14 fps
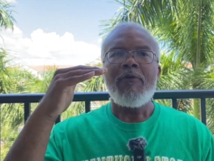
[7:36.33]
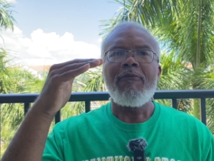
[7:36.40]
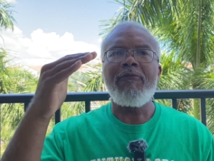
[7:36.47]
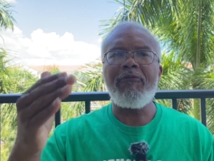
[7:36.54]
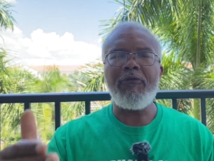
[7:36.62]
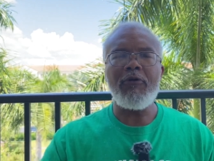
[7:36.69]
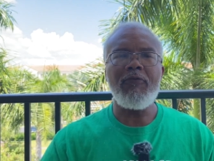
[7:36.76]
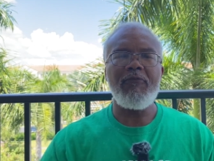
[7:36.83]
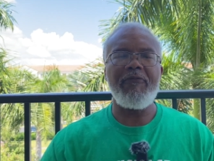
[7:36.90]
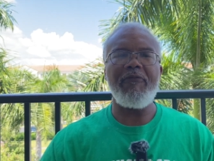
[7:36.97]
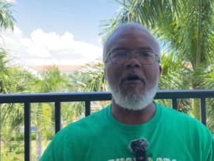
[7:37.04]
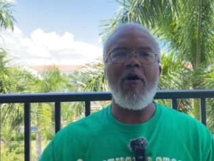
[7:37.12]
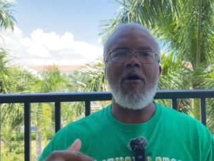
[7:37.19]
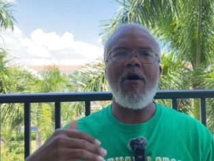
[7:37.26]
Fruit
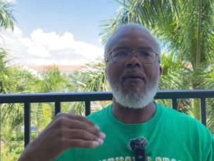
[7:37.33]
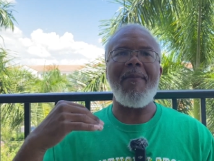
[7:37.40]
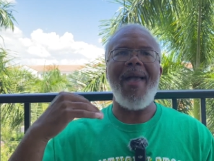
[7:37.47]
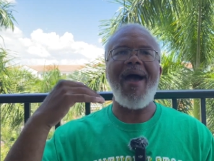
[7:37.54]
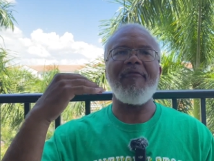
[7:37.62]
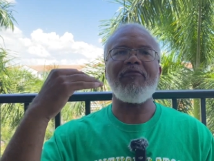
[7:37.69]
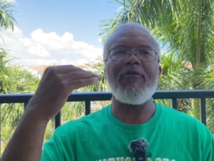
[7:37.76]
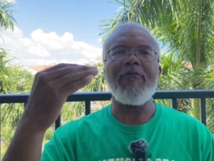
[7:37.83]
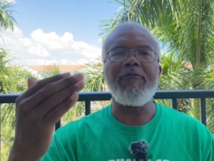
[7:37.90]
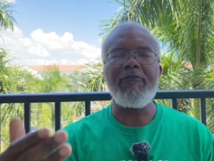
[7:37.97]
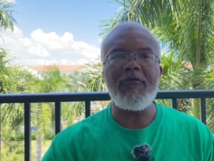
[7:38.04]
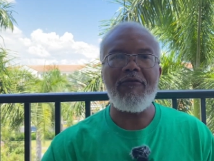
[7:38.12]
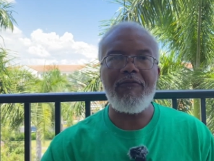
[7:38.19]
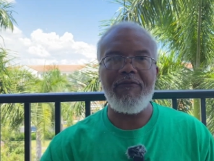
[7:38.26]
farm after
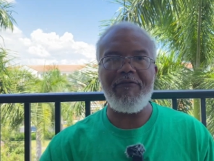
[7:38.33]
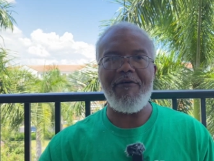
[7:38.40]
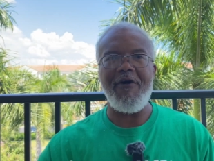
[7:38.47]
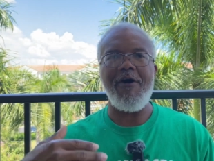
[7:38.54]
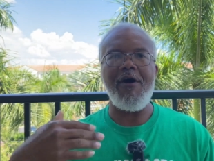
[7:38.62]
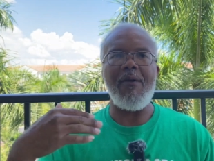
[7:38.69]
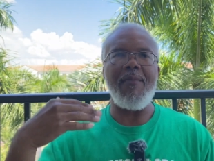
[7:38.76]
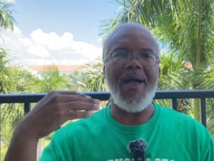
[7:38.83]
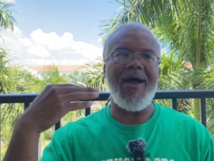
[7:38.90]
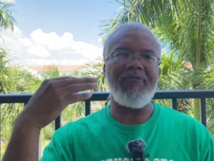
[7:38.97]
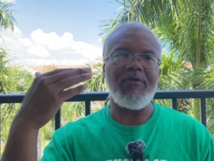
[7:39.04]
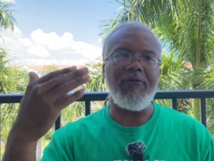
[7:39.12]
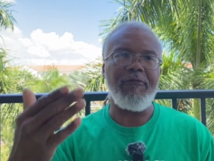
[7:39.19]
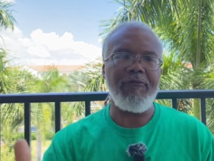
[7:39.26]
fruit farm
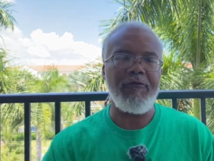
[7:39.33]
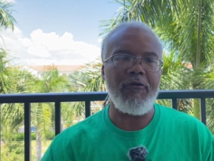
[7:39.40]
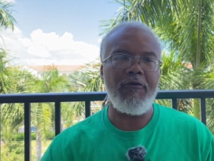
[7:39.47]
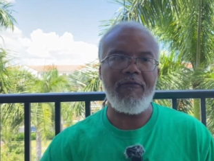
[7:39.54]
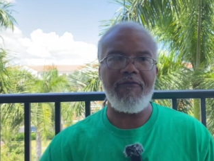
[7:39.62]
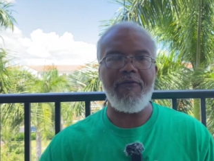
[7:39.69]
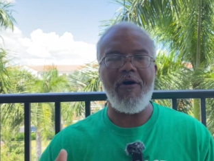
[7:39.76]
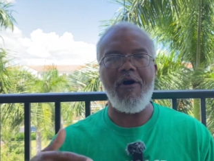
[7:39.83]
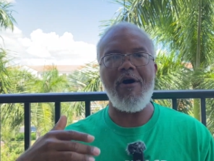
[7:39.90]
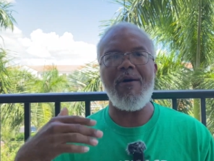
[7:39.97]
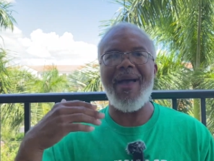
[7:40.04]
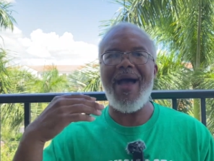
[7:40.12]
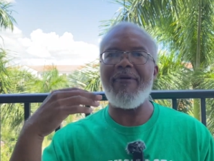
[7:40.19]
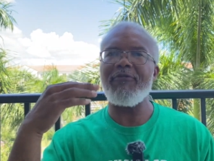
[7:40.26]
after fruit
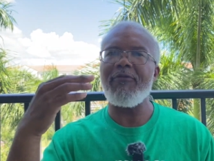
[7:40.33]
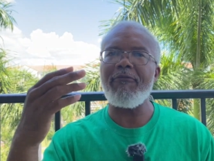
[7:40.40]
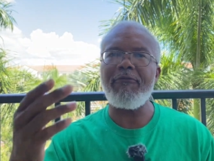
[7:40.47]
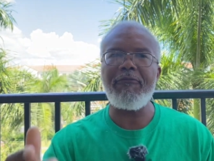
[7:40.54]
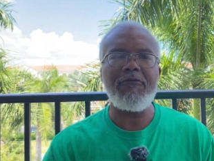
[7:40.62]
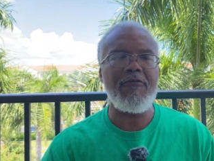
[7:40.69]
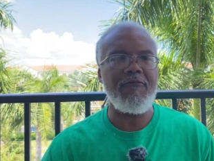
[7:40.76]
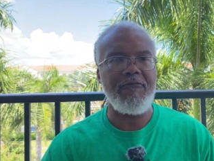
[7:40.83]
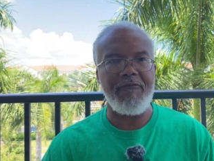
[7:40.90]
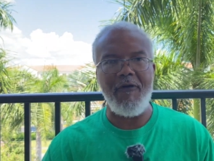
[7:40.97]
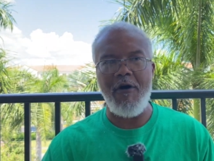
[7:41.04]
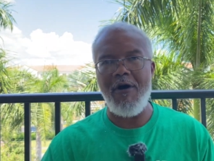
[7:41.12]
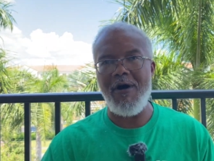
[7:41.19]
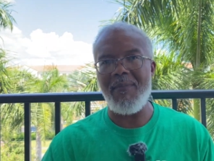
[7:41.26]
farm after fruit
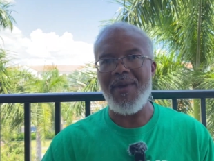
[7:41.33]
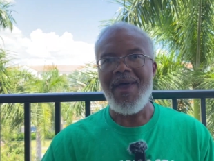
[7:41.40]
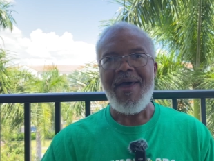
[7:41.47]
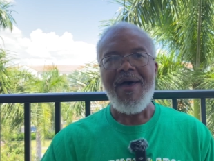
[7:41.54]
farm.